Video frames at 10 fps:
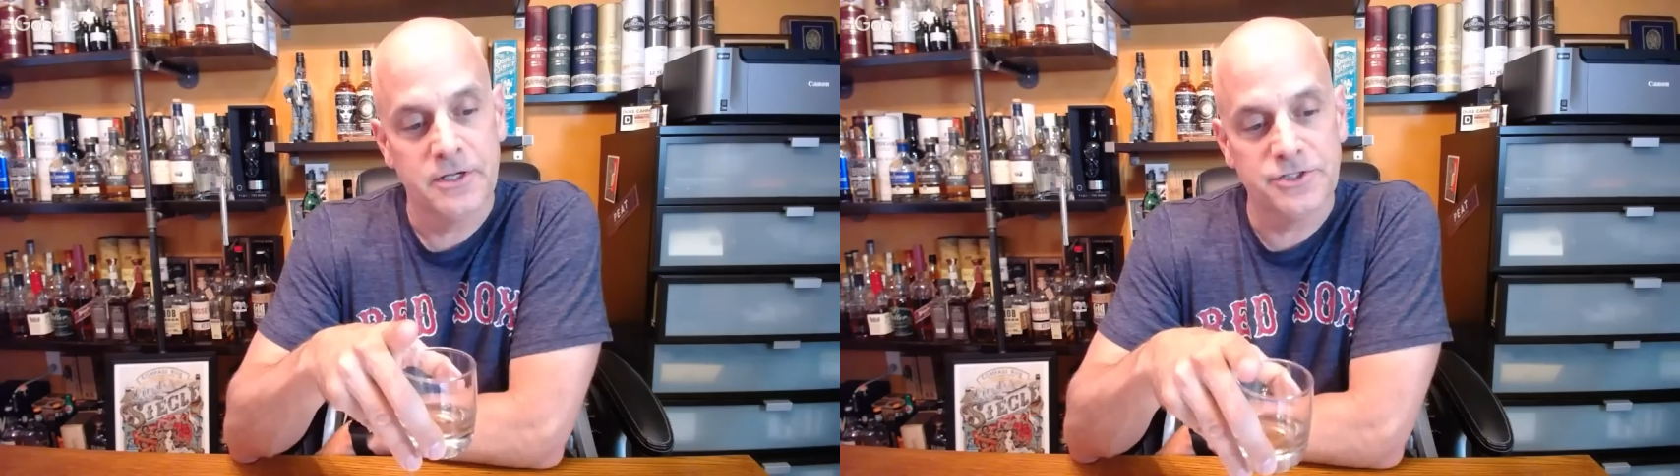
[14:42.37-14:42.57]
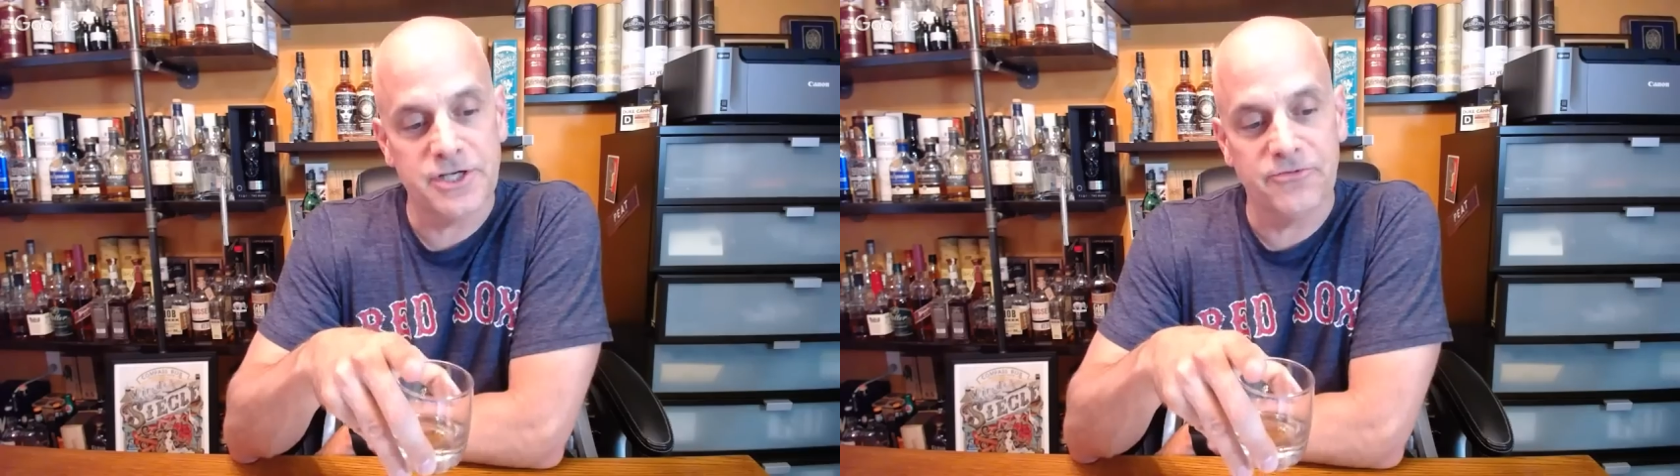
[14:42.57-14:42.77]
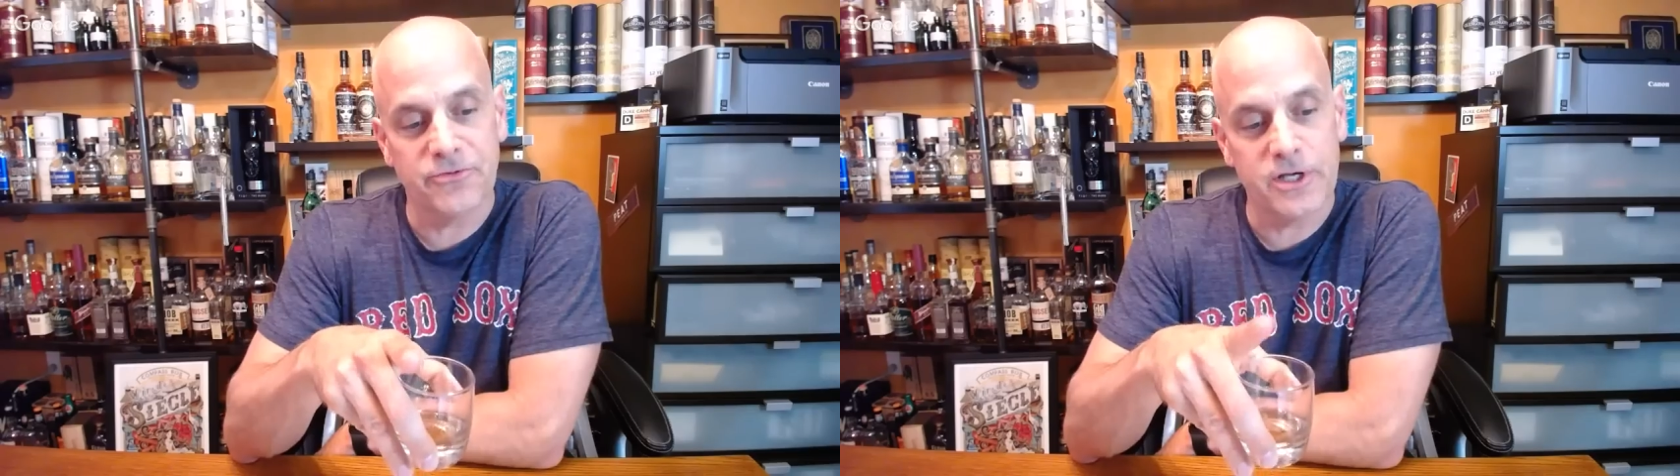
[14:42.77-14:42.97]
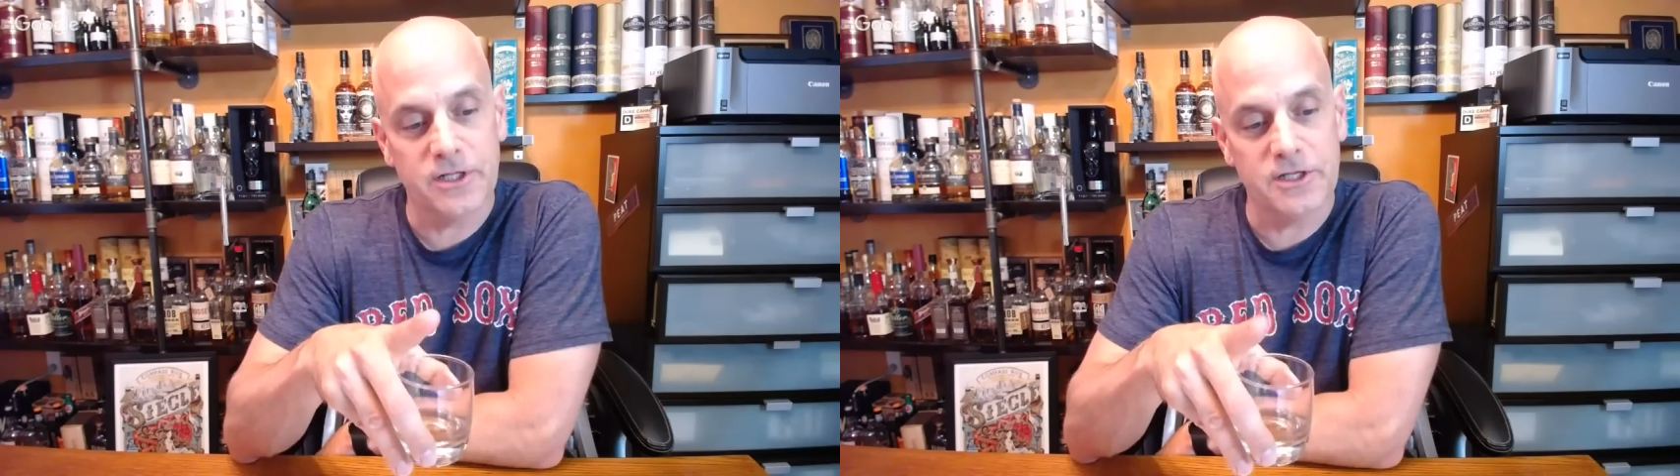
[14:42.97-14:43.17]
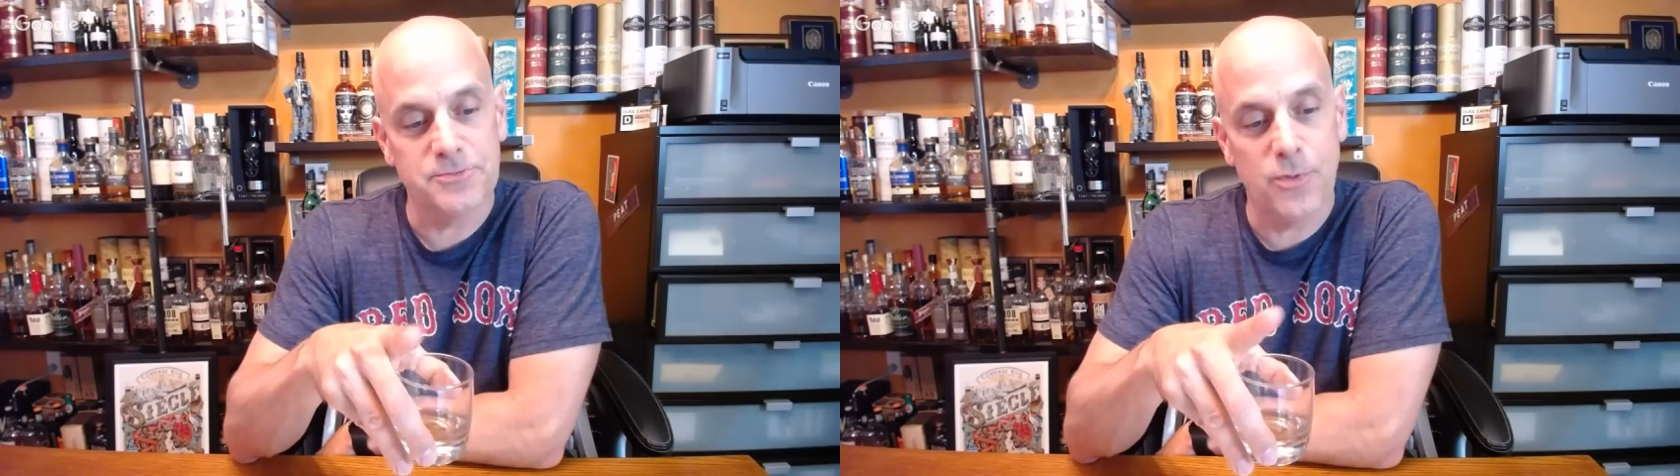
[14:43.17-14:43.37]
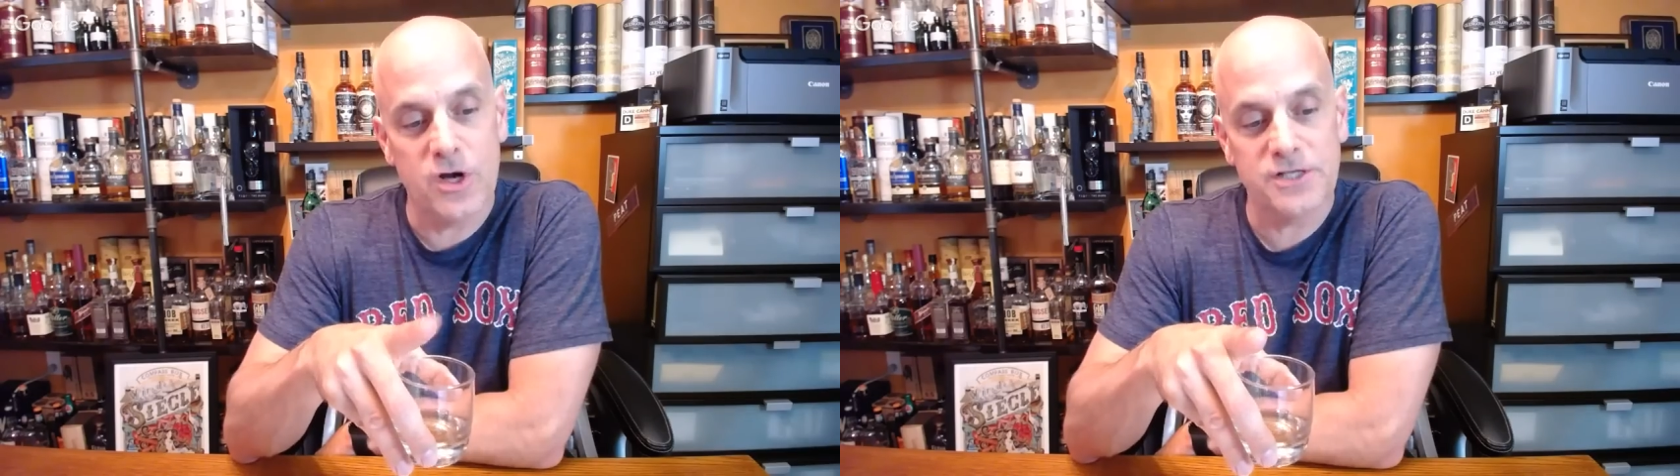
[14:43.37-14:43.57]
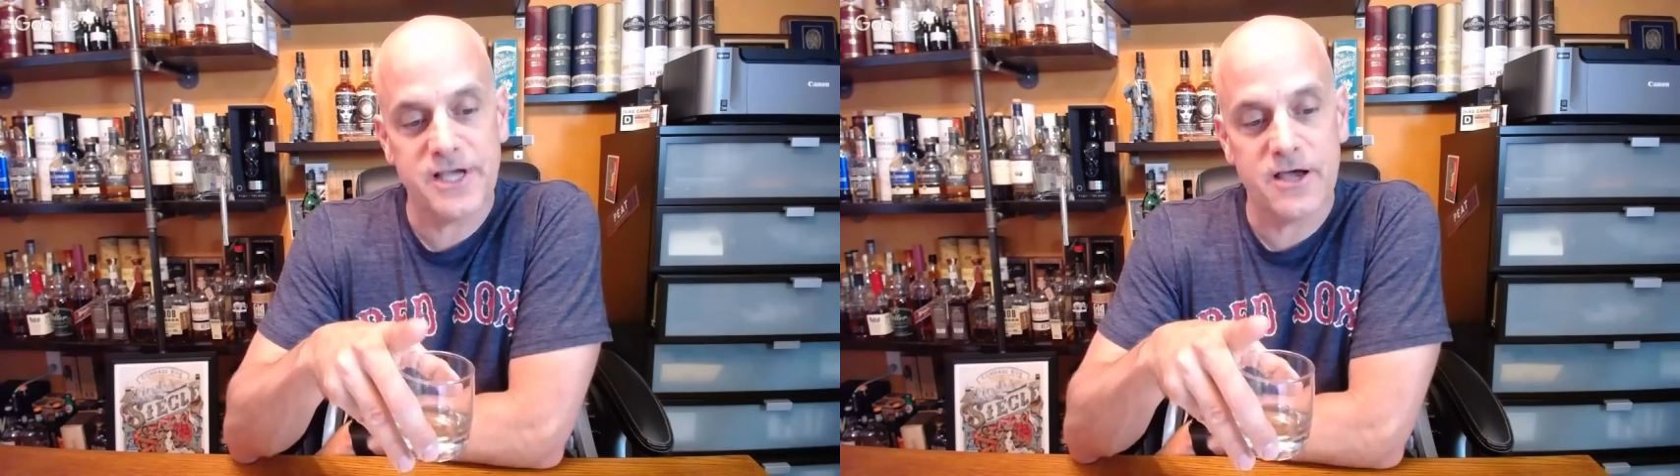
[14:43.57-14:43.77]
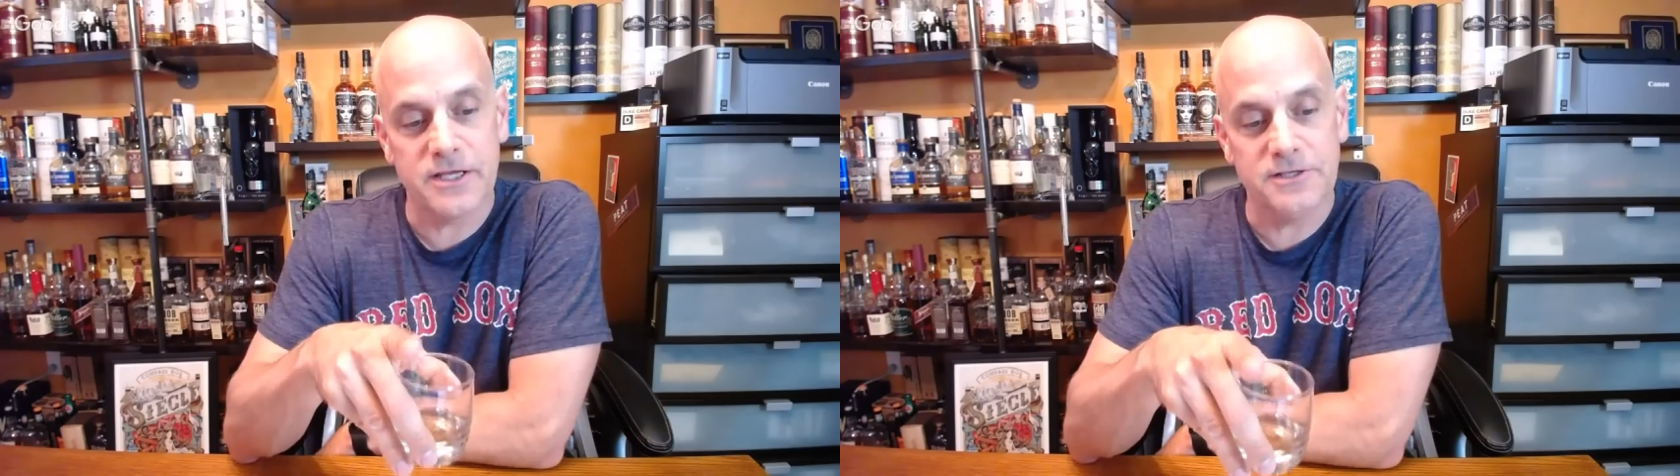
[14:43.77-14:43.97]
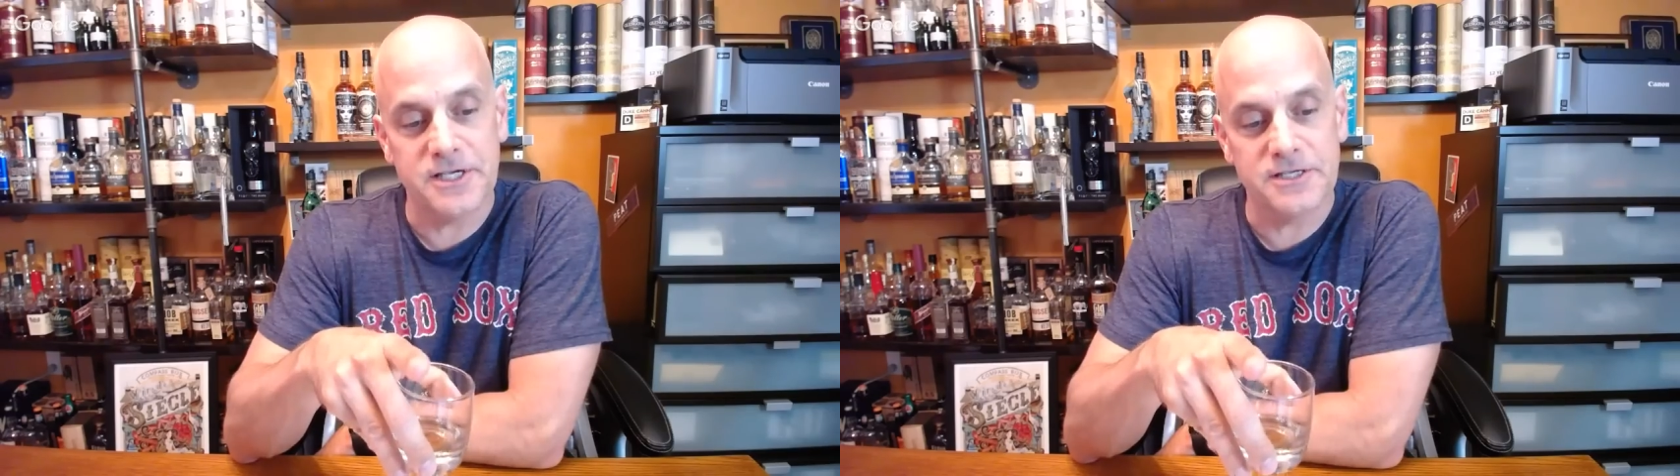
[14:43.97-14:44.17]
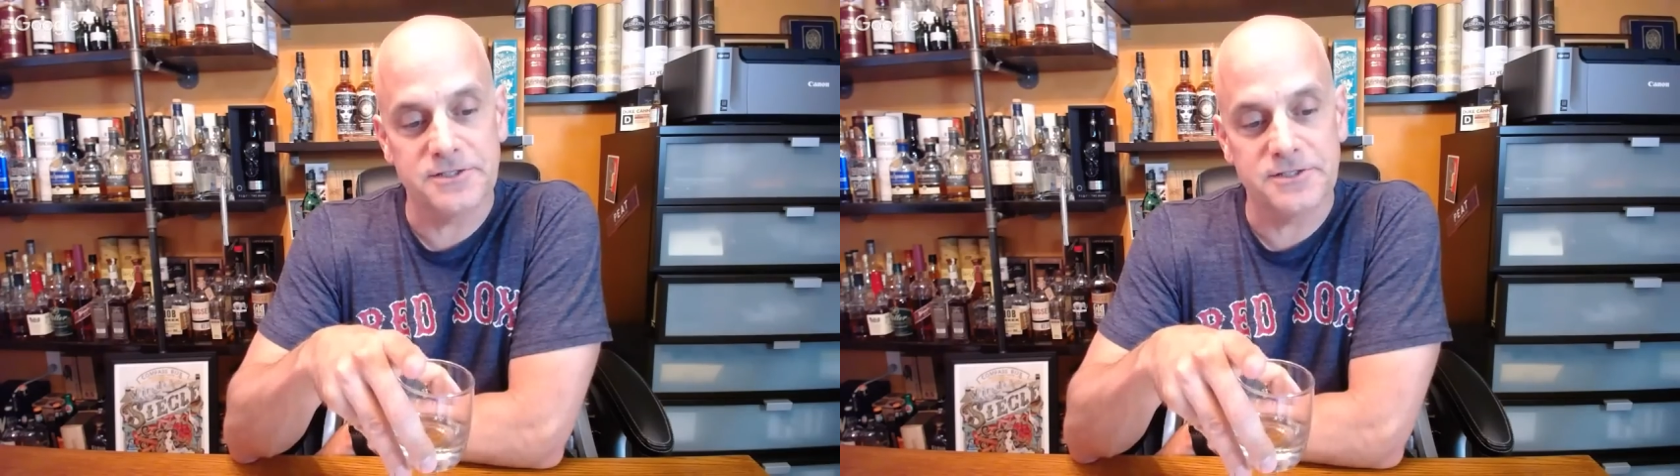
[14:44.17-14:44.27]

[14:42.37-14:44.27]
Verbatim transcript: Jay Fretless points out he says